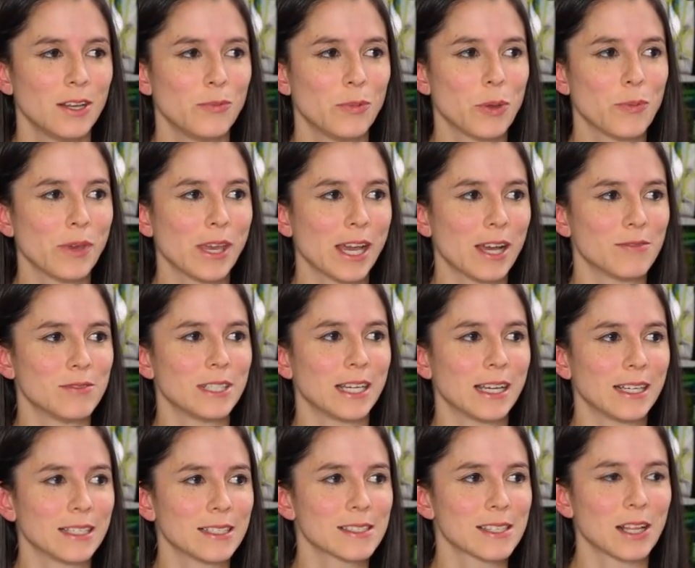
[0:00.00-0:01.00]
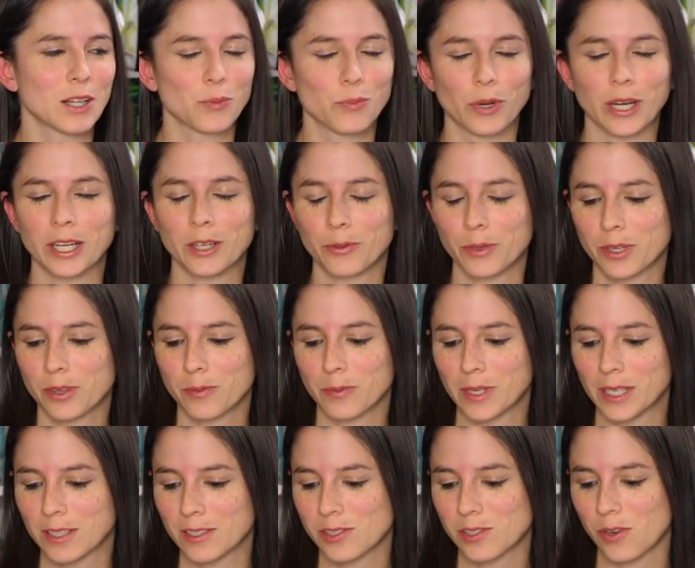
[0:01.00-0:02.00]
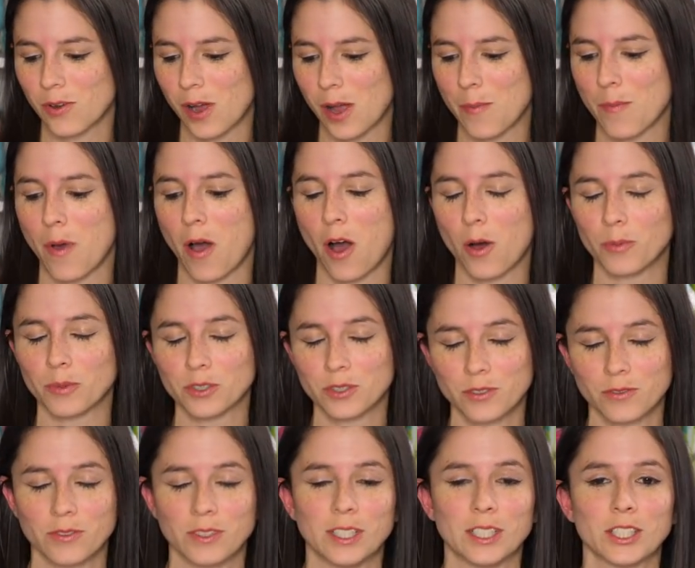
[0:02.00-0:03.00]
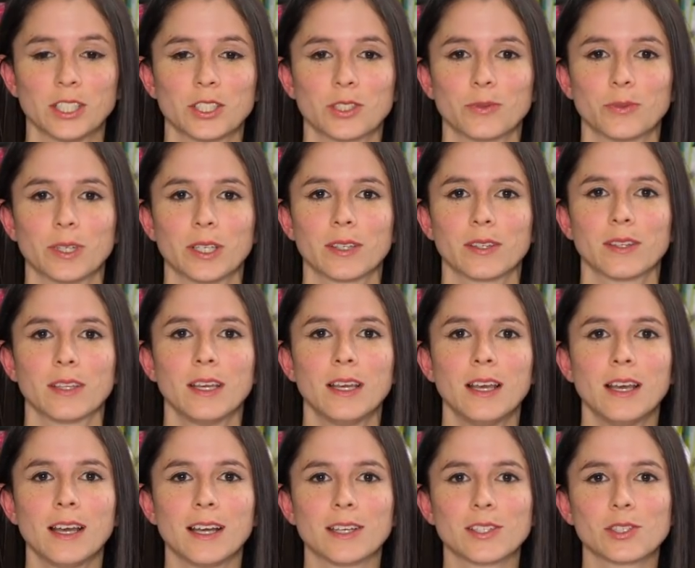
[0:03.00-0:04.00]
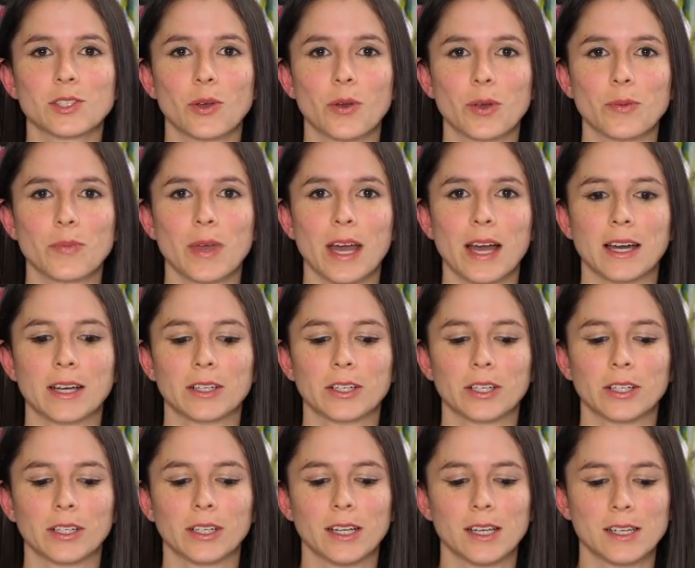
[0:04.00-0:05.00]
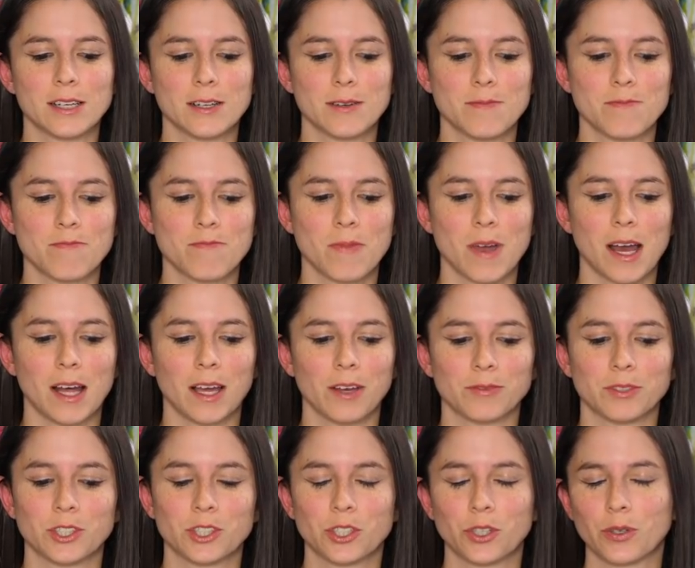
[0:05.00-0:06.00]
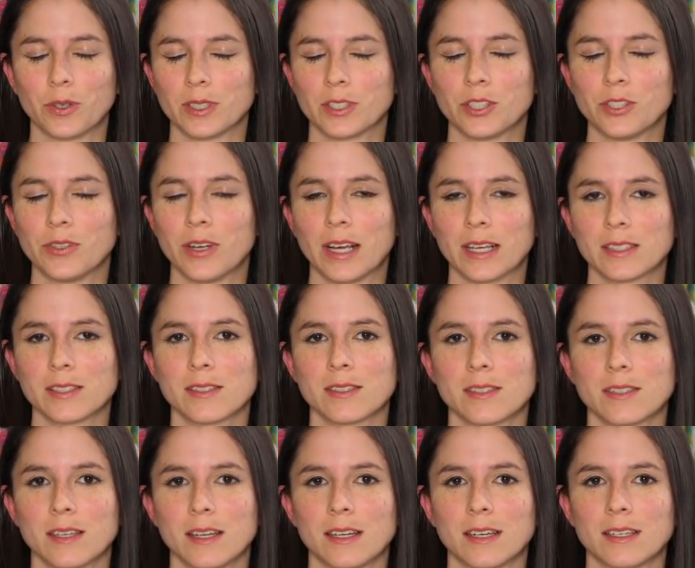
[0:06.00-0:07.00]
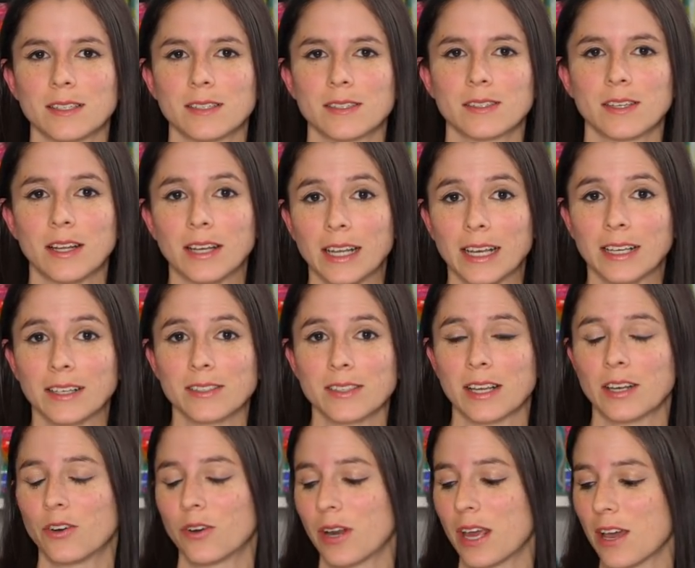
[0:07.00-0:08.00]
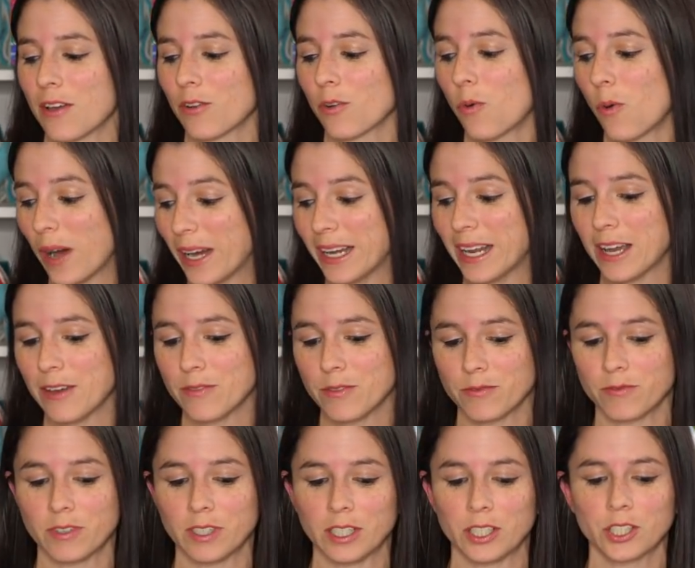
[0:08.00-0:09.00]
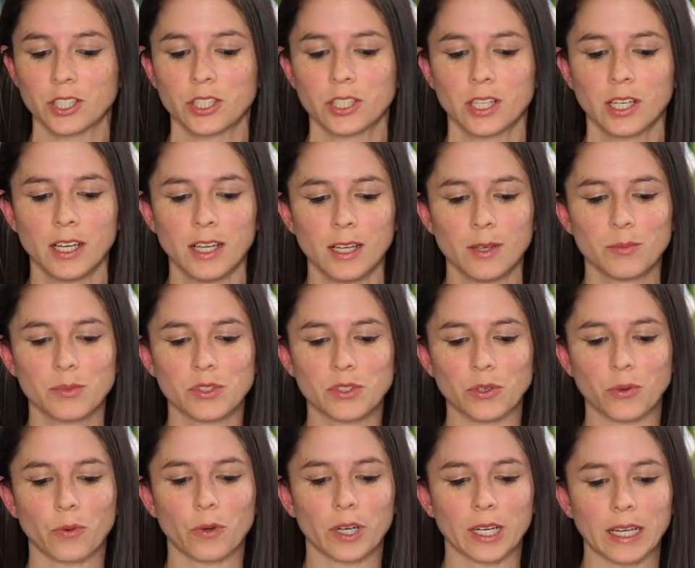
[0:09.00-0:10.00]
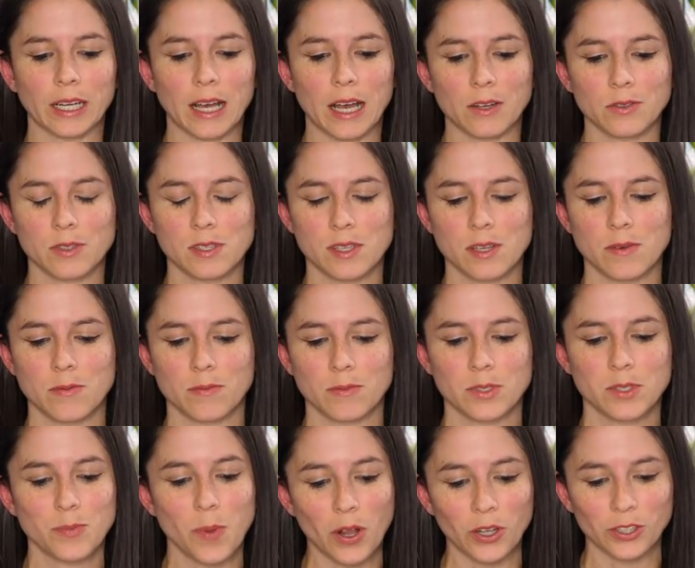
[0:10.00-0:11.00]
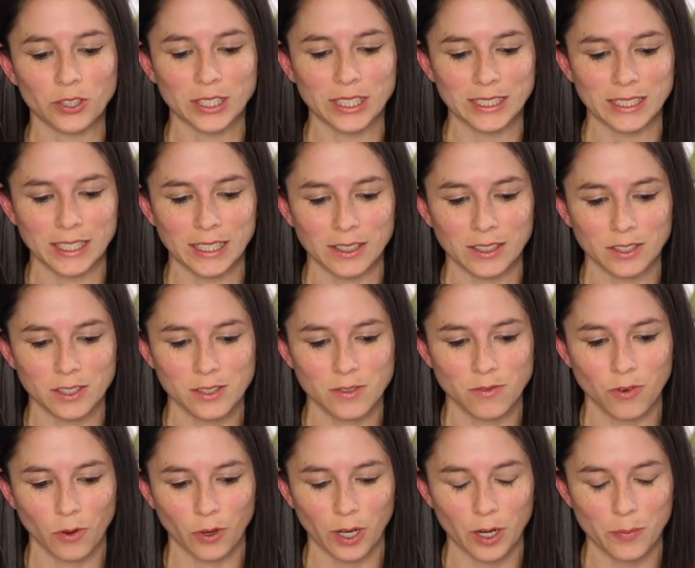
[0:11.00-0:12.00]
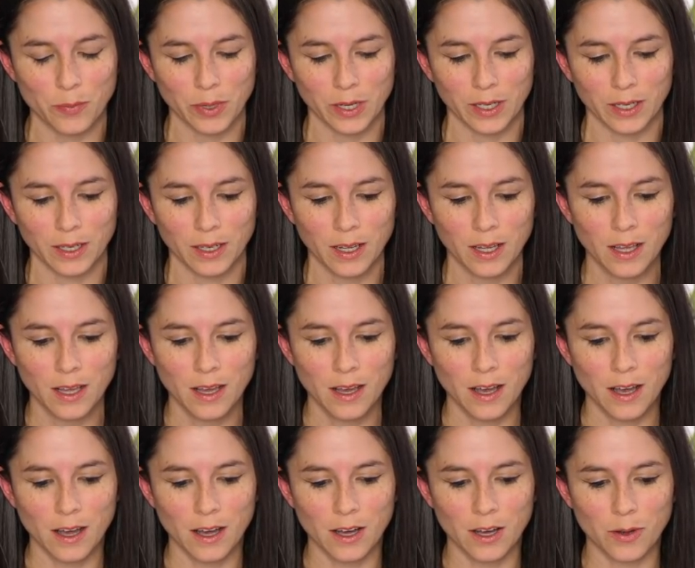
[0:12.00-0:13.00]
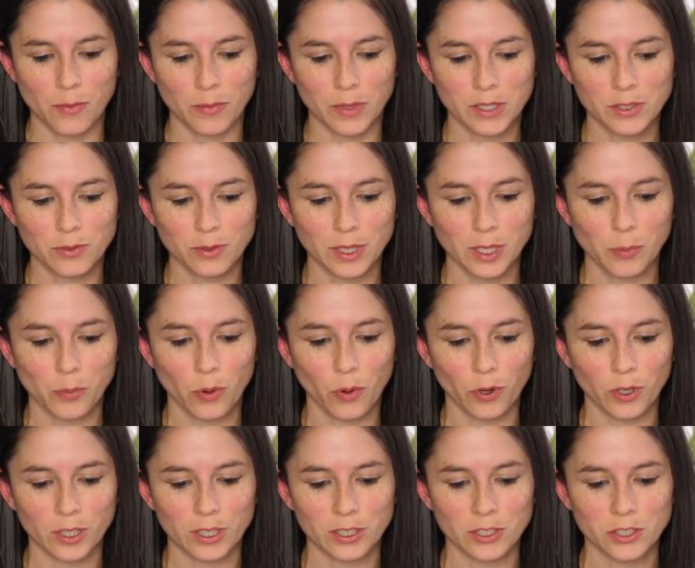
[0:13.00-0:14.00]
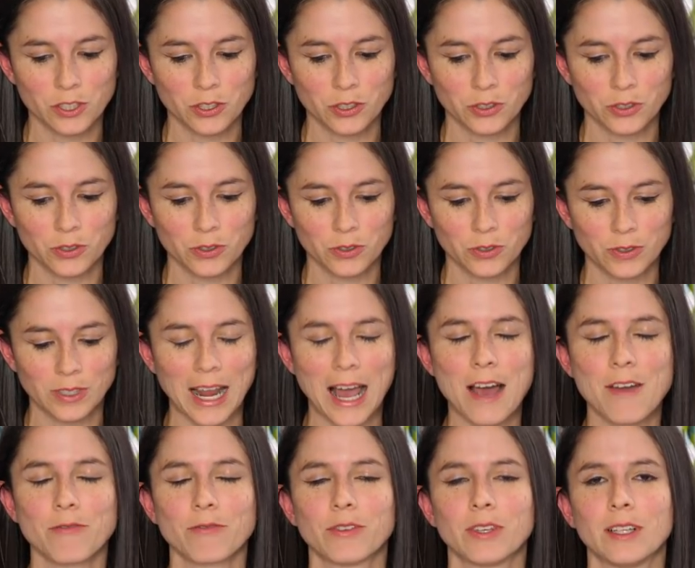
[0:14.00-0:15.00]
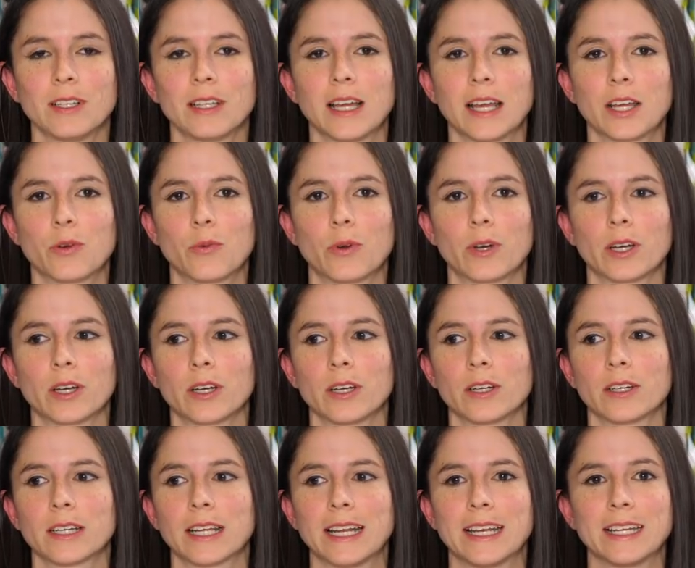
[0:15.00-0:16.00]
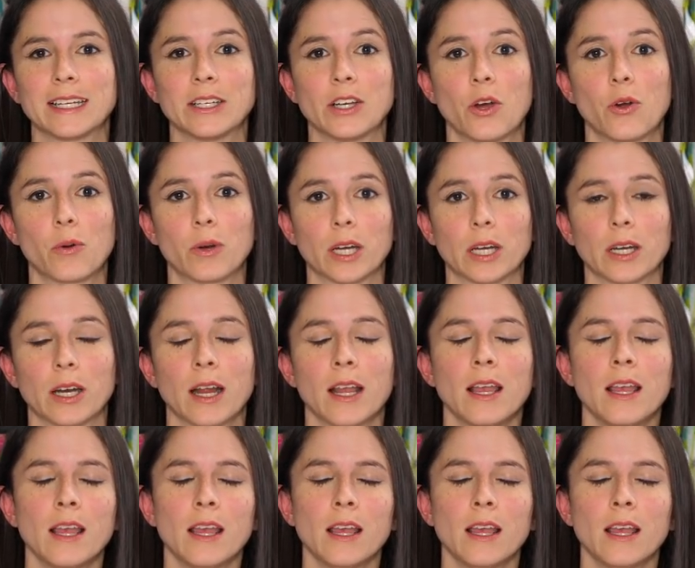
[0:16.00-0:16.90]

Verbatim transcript: Maybe have Danny celebrate it with me. So I'm almost finished with a sewing pattern. Um, I'll have to show it to you next uh, Sunday because I don't ha quite have it finished. I'm still working out some smaller details for it, but um, it's really important to not feel like we're getting nowhere.